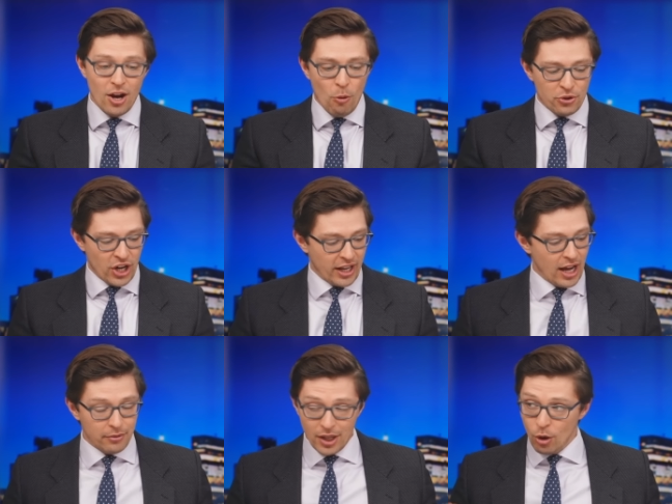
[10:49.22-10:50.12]
Hope you check it
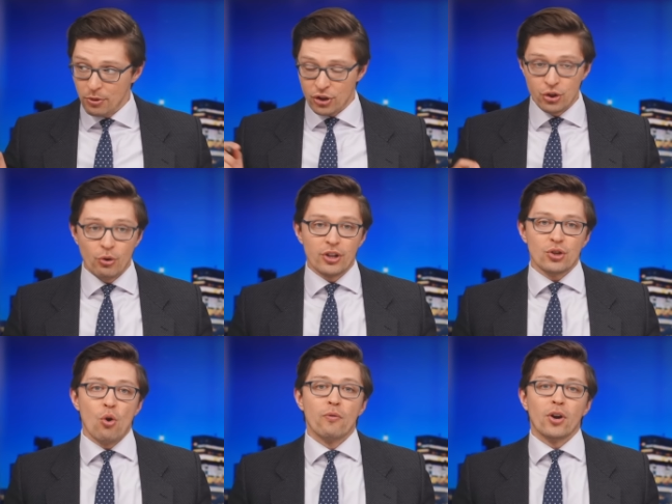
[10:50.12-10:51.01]
out. I hope that you join us
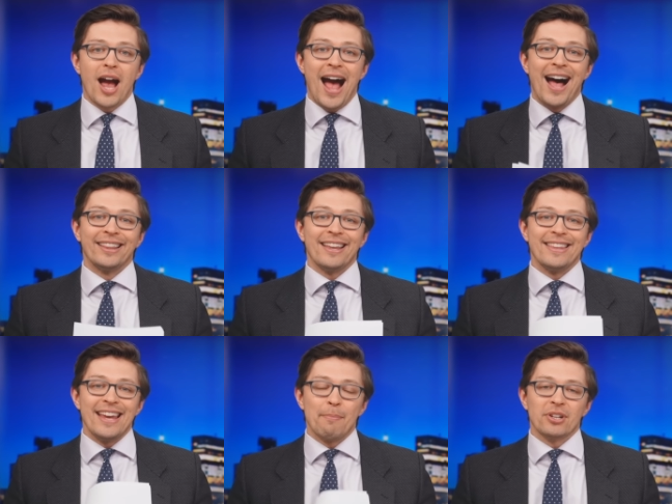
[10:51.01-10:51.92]
over on
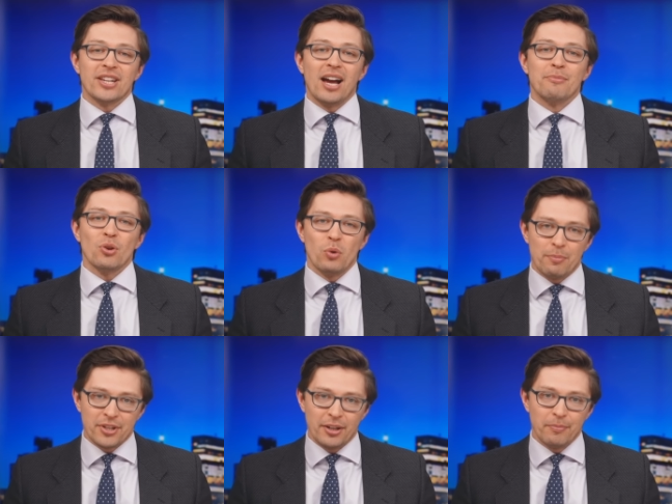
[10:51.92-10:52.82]
the Epoch Times
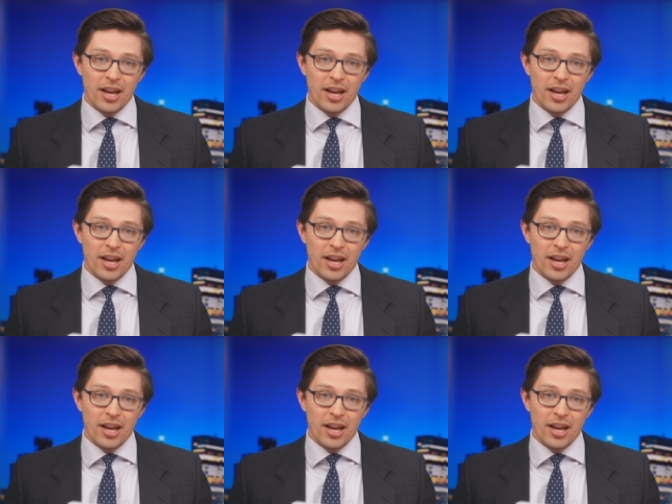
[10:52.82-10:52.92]
website.